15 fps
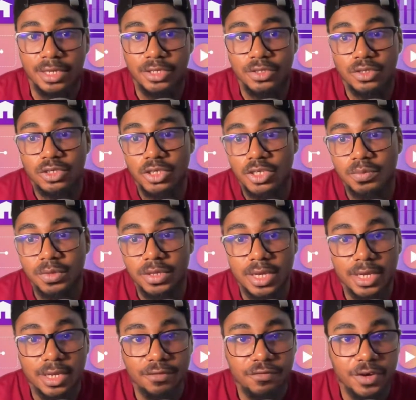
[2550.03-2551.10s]
It should just be
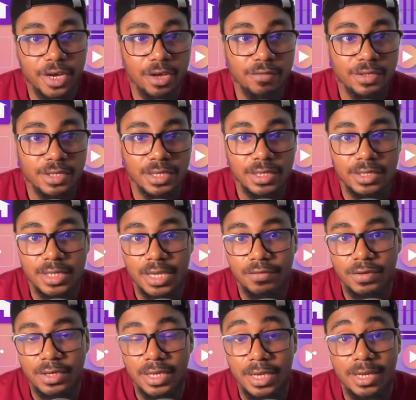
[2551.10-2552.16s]
like a 5, 6,
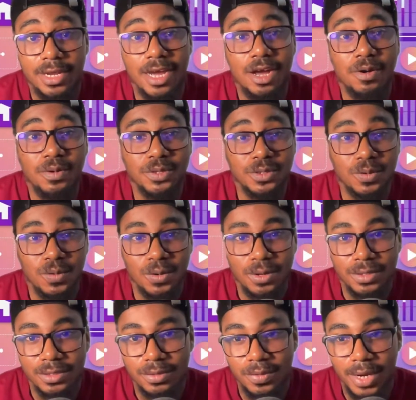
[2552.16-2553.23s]
7, 8 hours
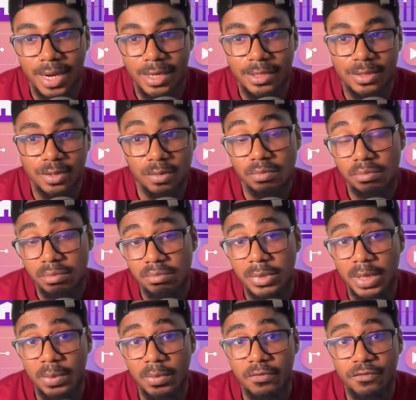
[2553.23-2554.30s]
course, right? So
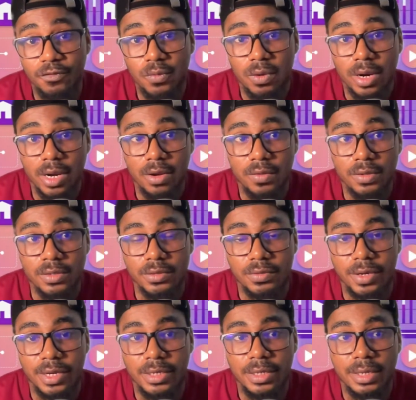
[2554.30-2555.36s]
minimum of 4 hours,
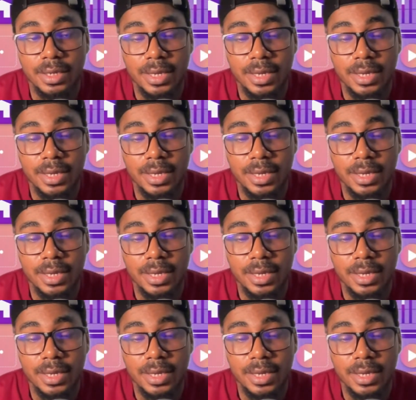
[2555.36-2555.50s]
right?